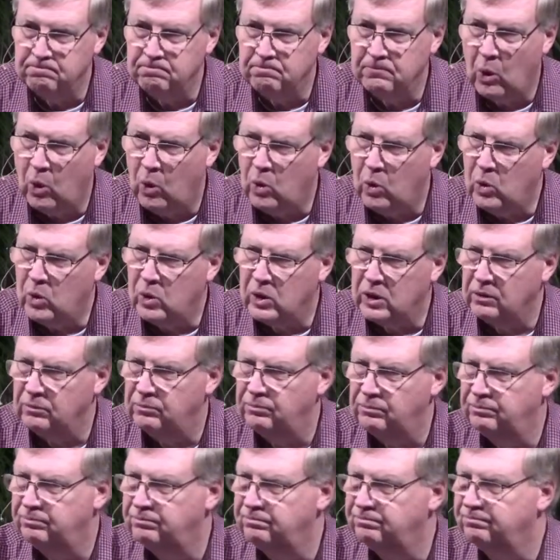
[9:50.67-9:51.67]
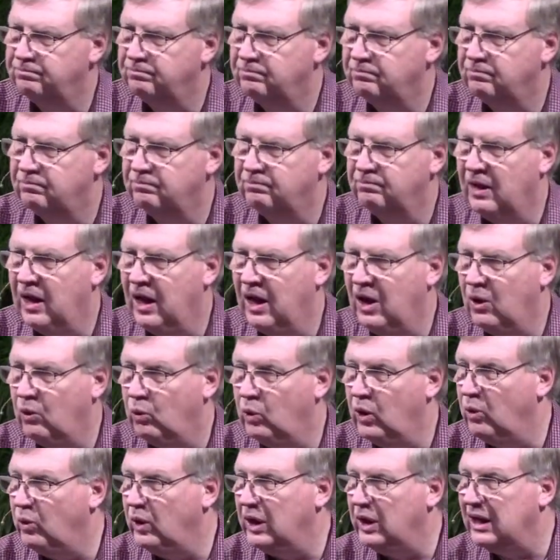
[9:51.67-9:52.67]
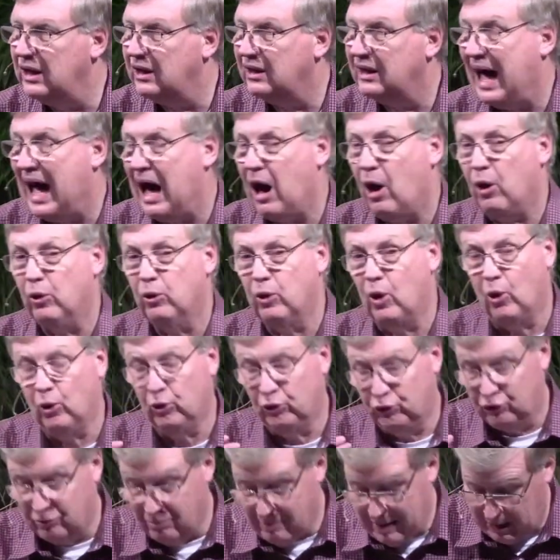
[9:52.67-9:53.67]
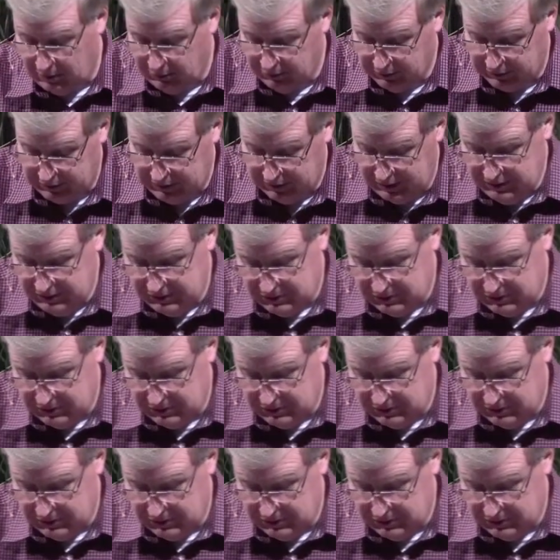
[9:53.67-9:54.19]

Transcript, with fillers: Or will we allow those mountains,